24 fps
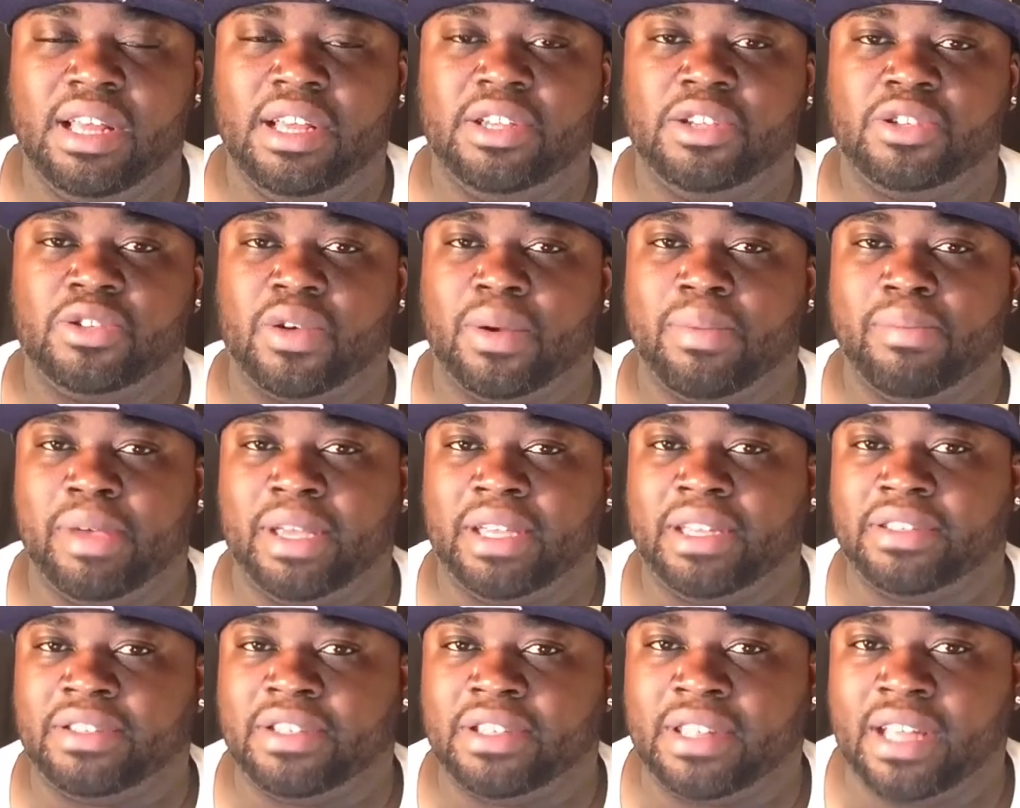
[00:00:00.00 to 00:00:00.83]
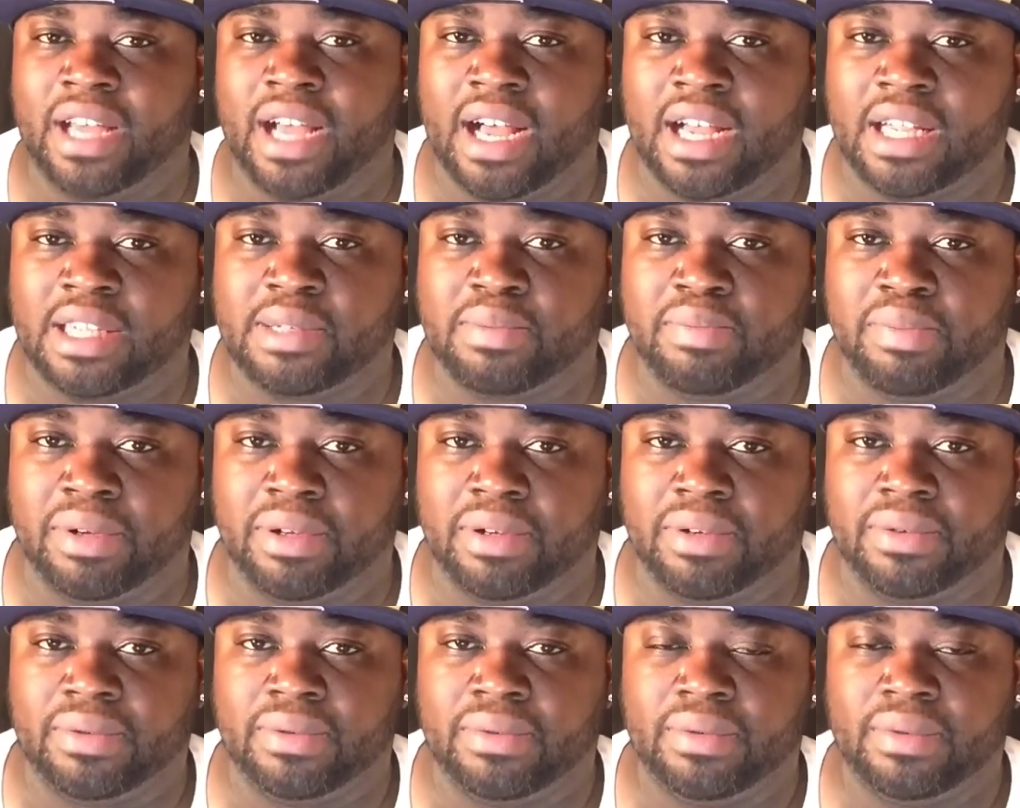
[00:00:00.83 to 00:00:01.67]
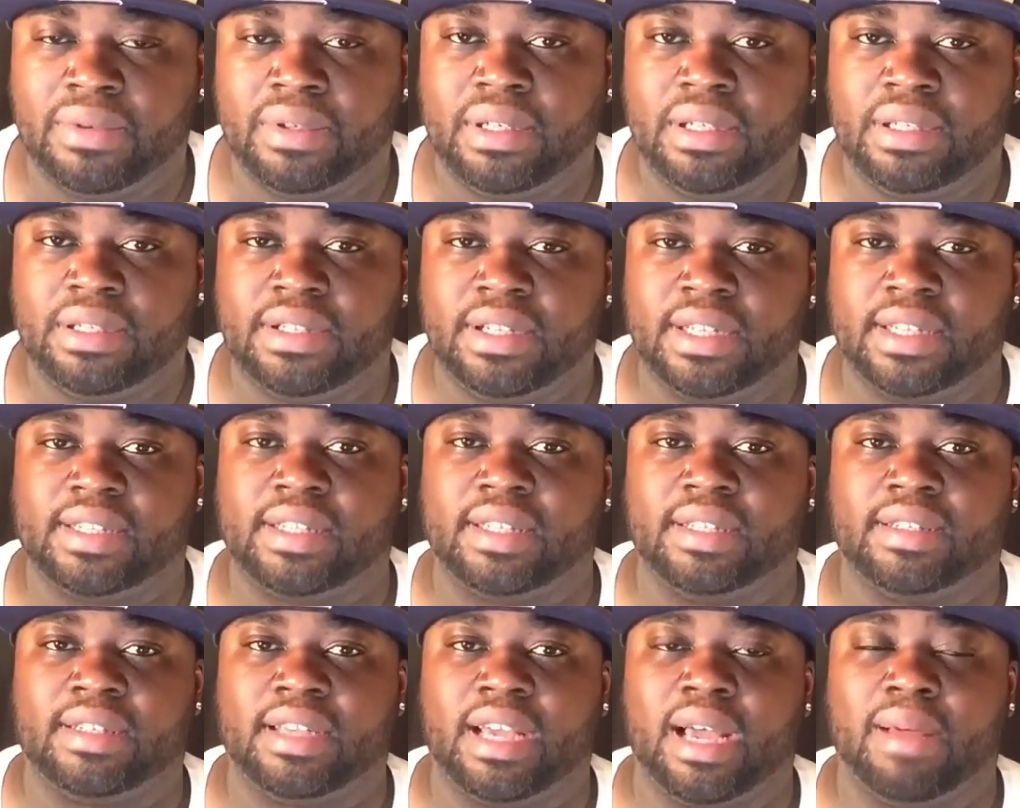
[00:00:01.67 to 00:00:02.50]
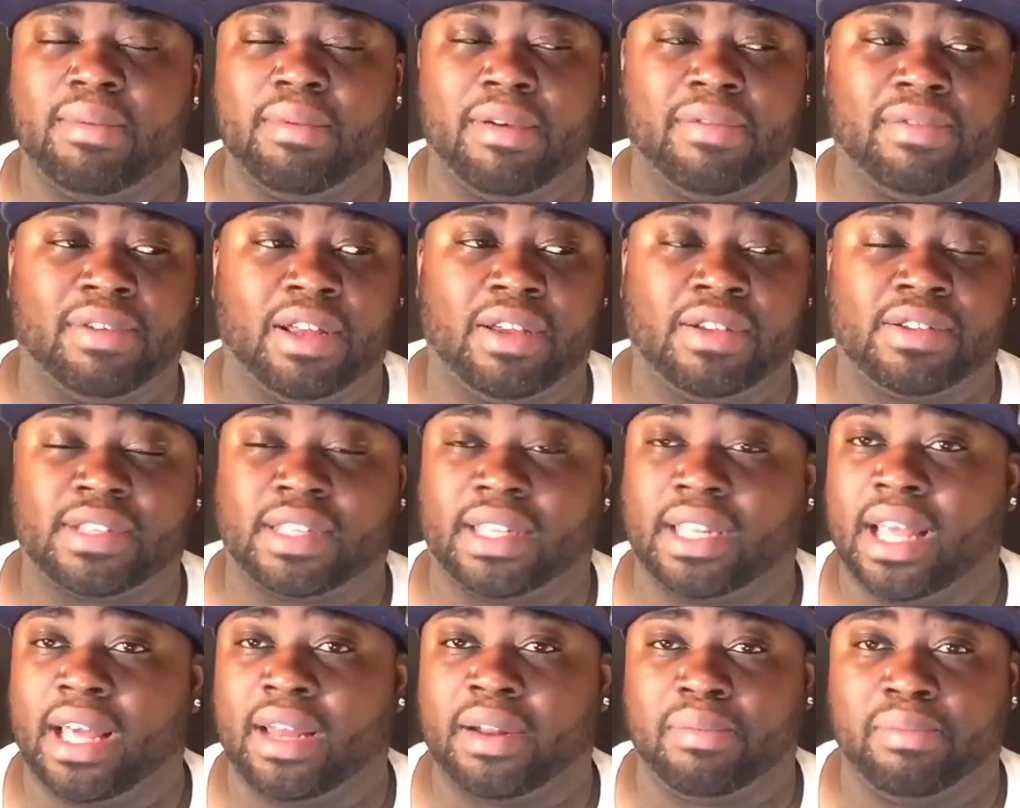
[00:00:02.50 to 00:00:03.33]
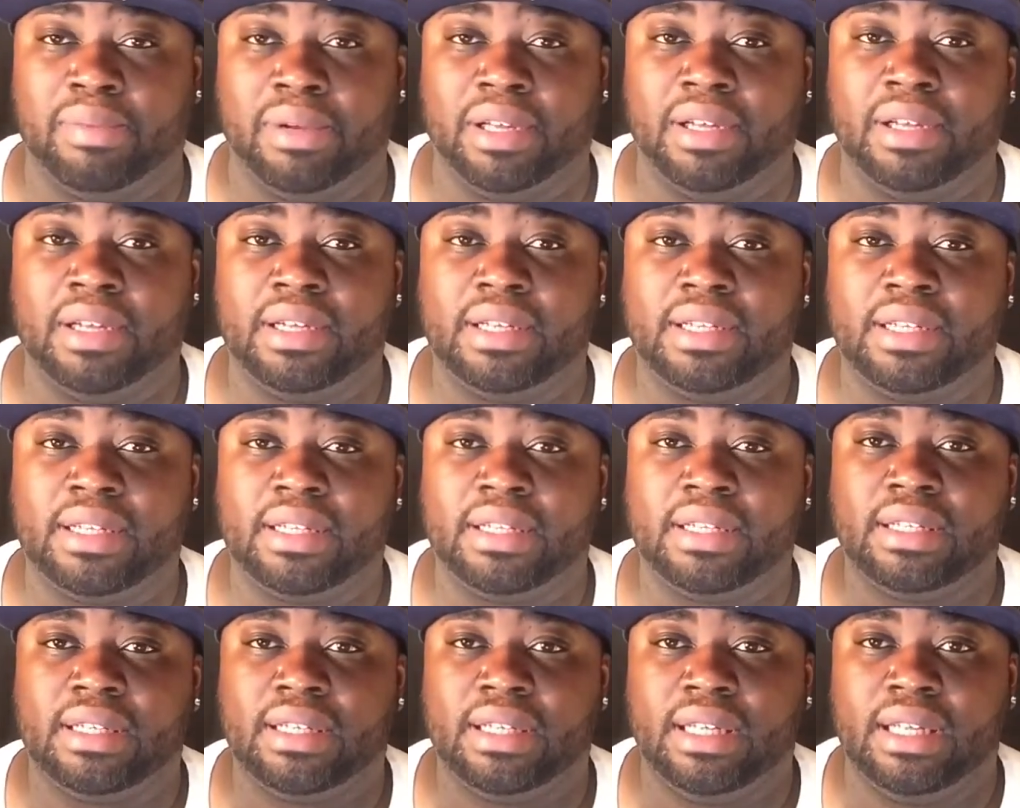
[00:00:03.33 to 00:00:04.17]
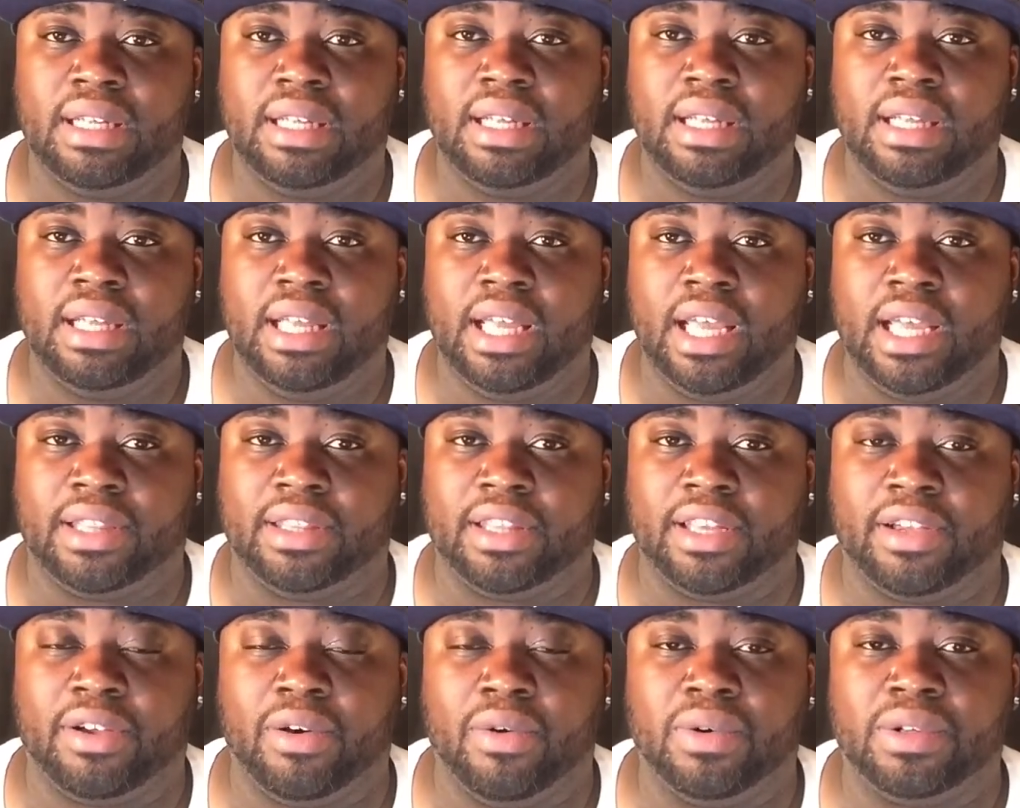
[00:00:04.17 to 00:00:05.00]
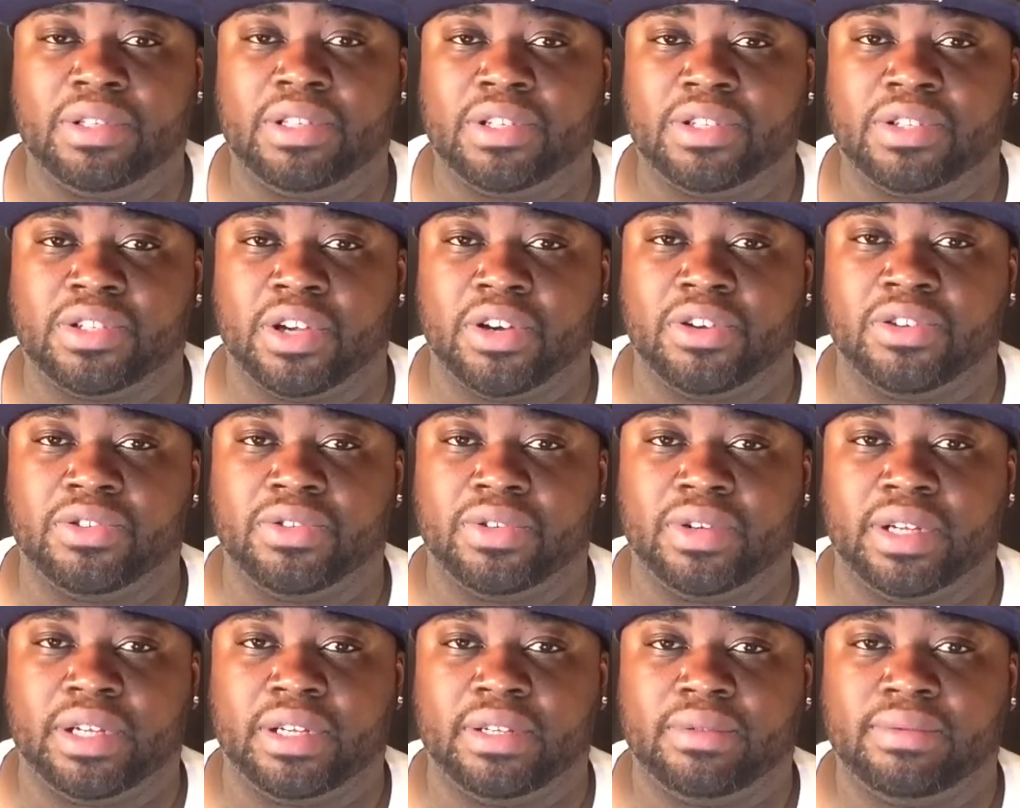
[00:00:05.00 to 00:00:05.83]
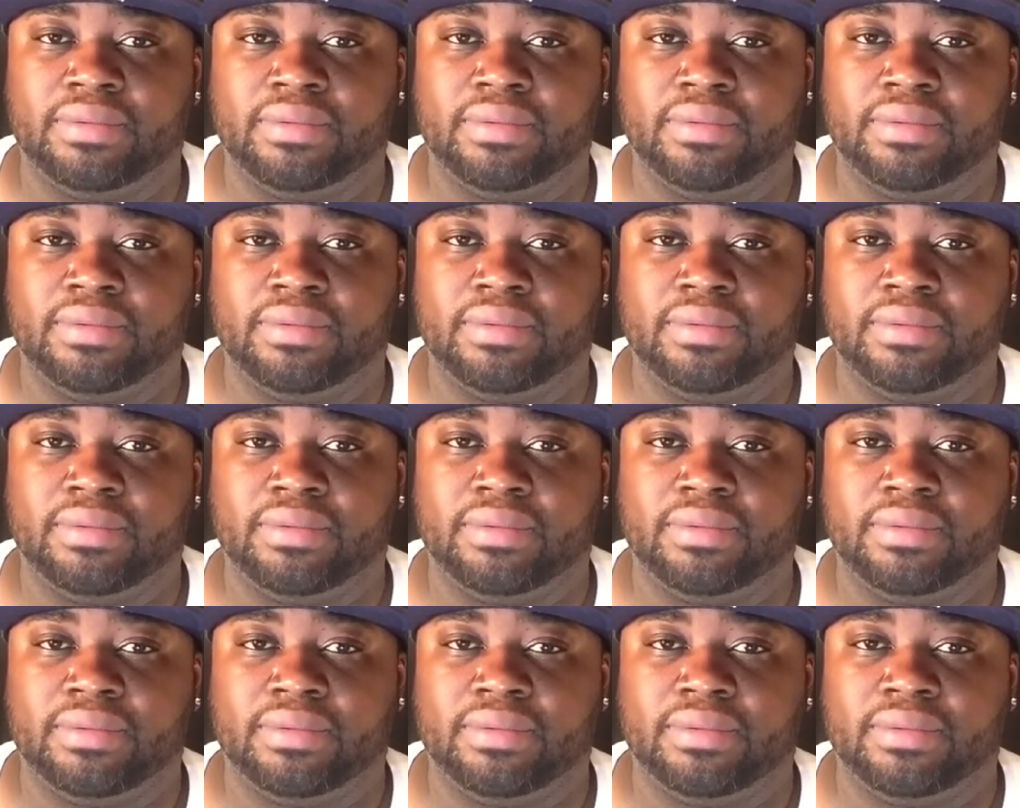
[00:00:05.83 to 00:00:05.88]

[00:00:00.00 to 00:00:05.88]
So I make it to the hospital just in time. I've lost a lot of blood, and they go into surgery.